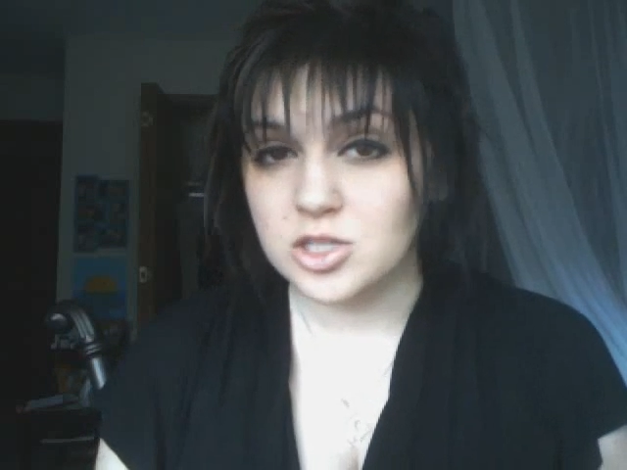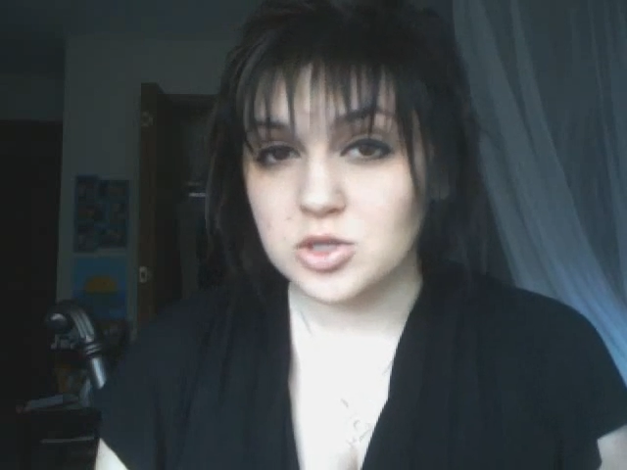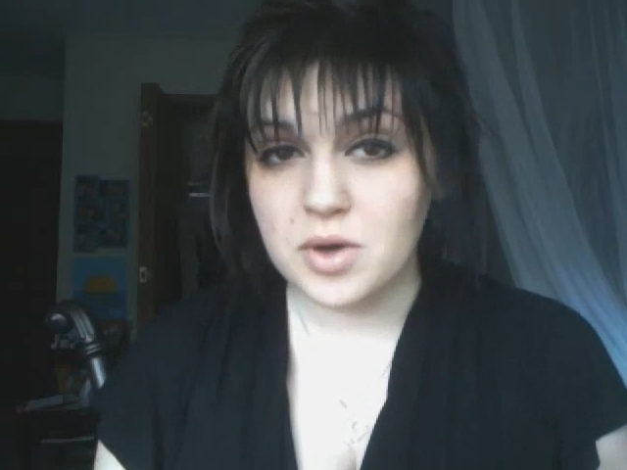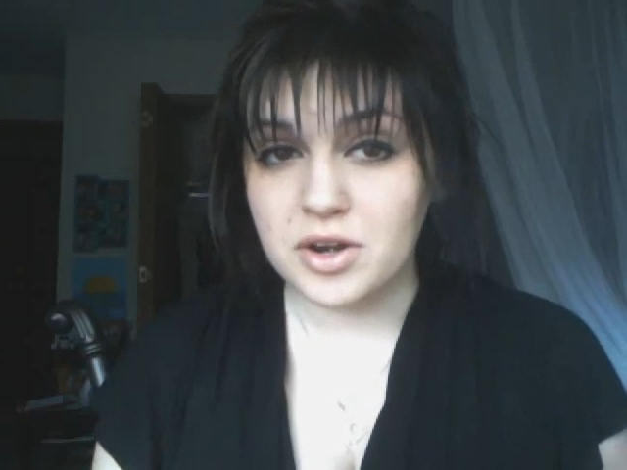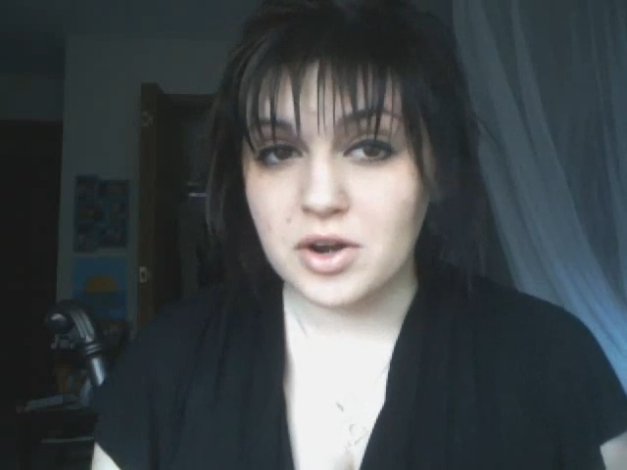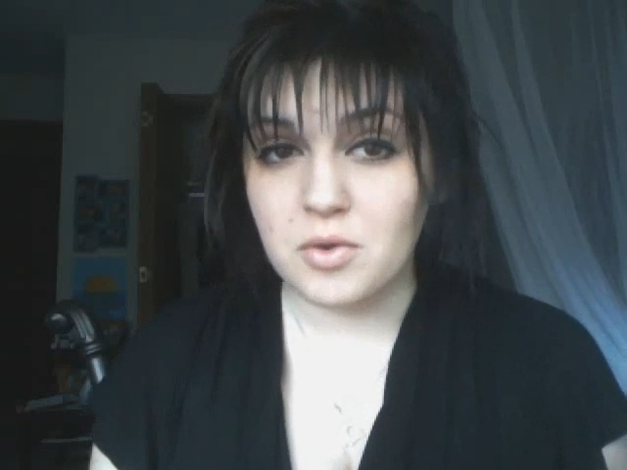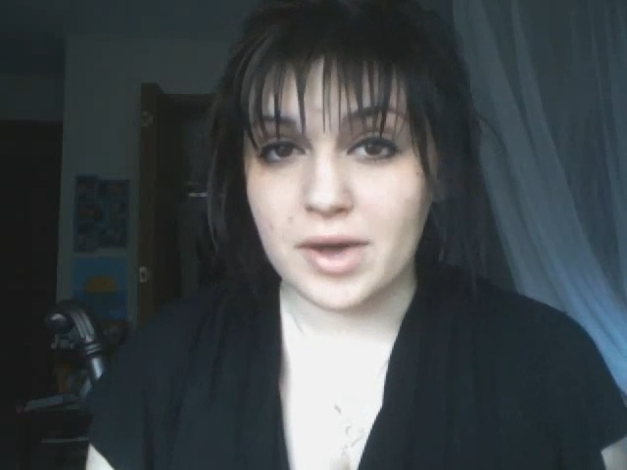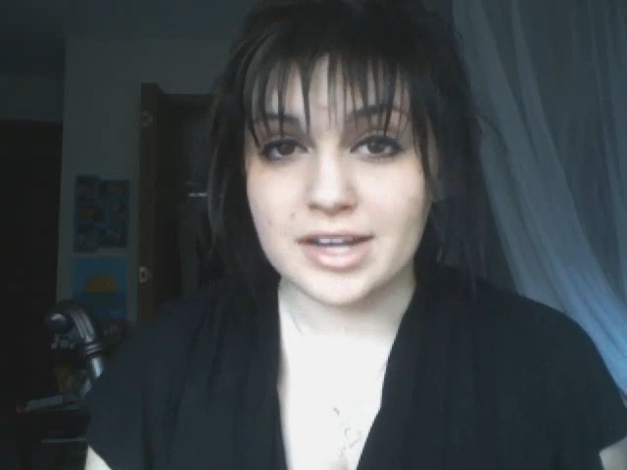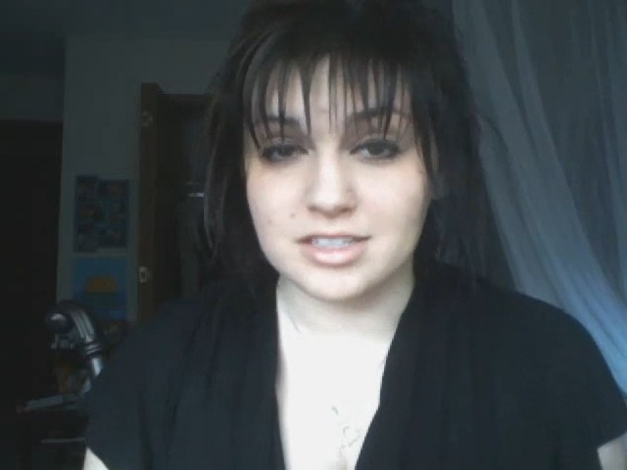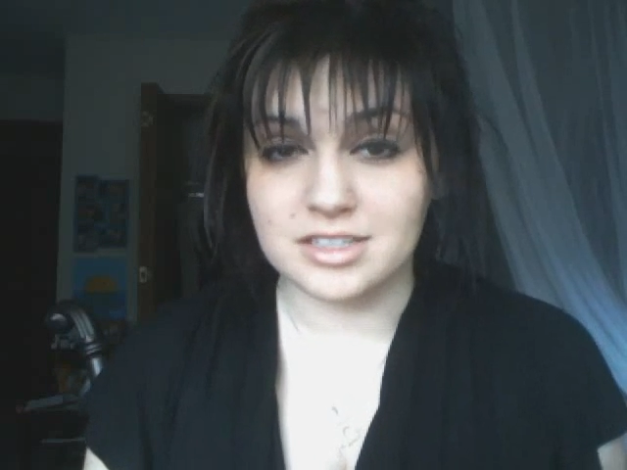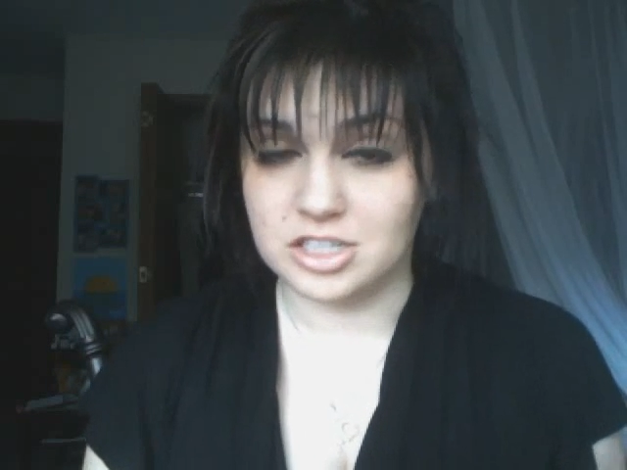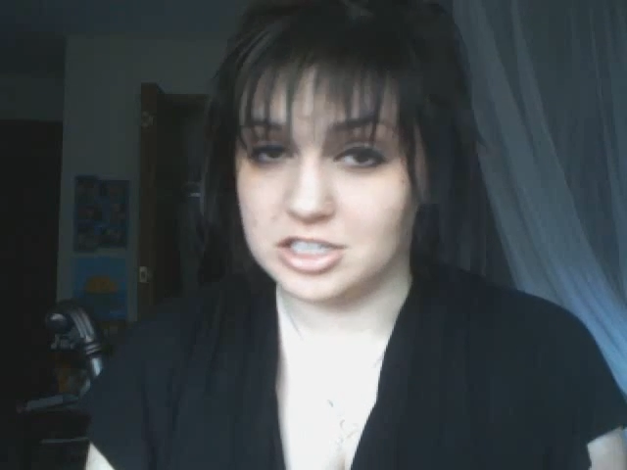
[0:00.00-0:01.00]
so I don't
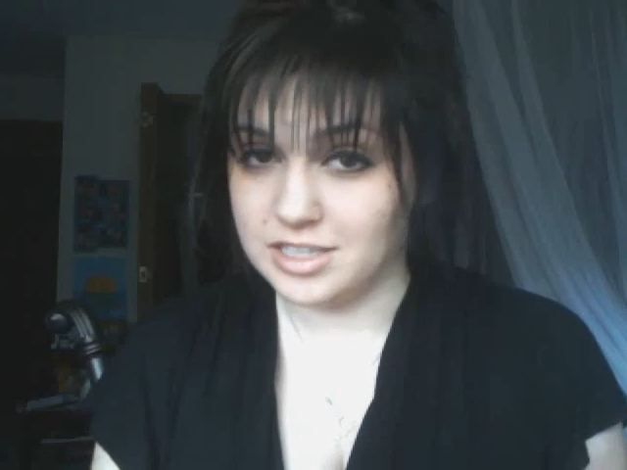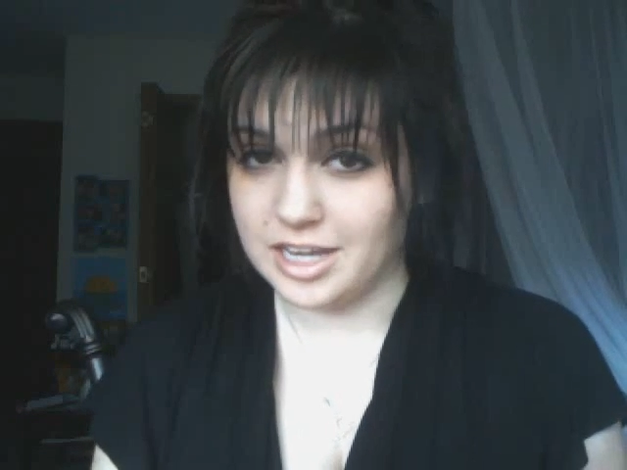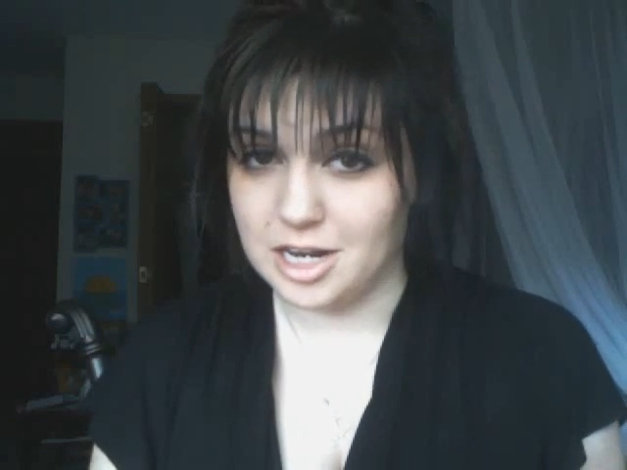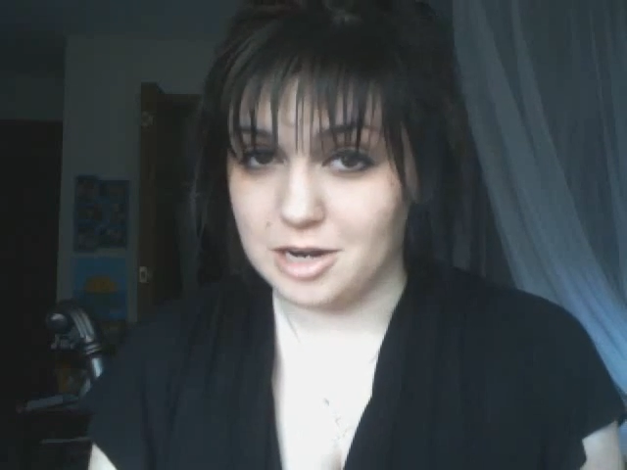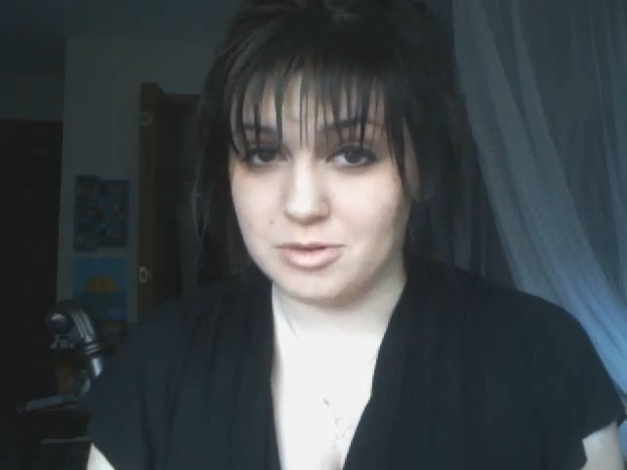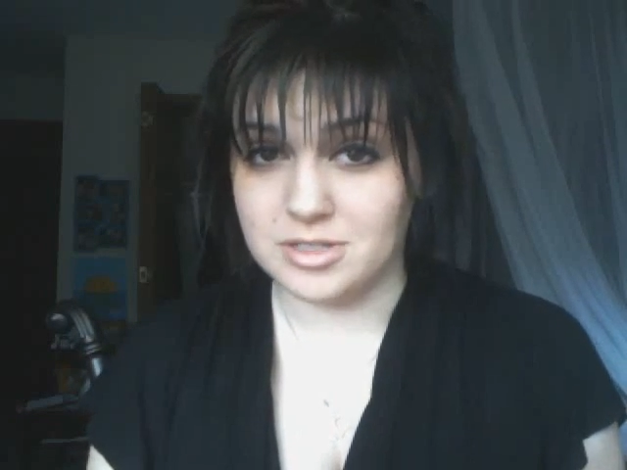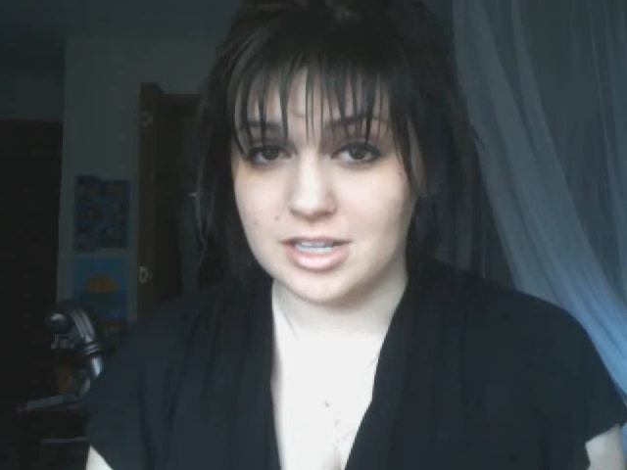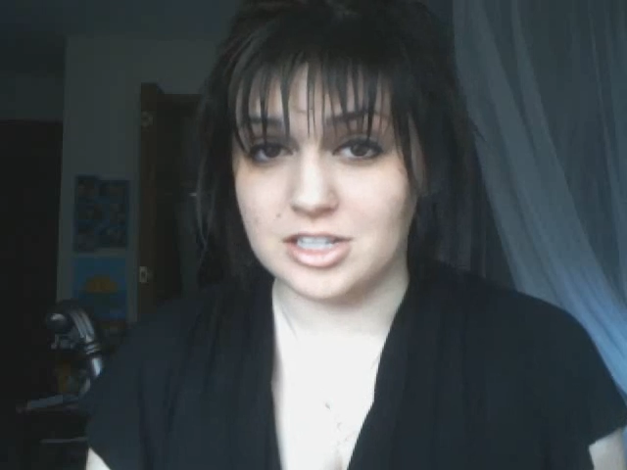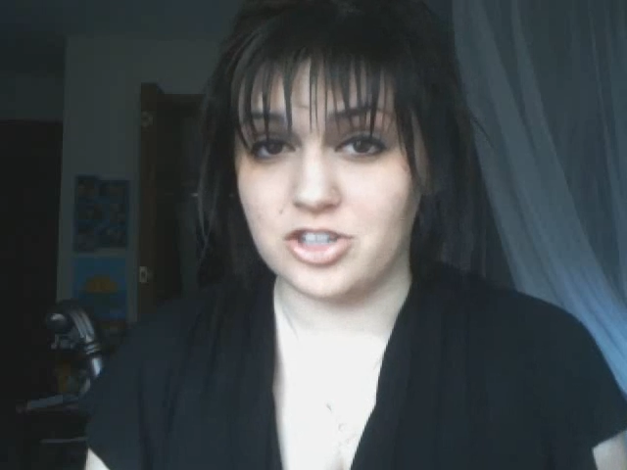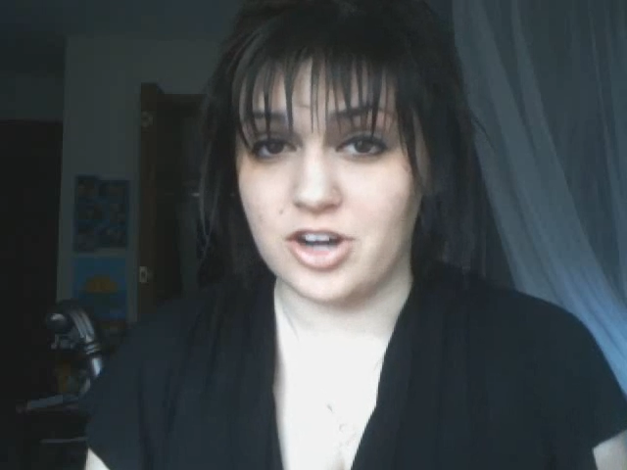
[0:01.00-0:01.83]
wait until it's 80%